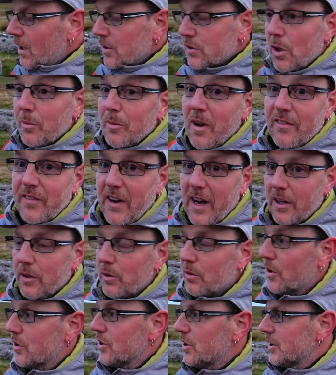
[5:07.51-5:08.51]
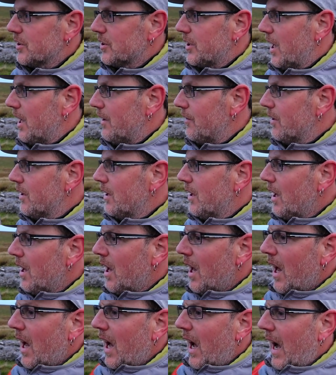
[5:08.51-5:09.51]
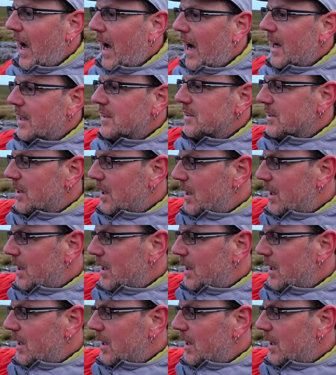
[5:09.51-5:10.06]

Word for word: top left hand corner should I say even, and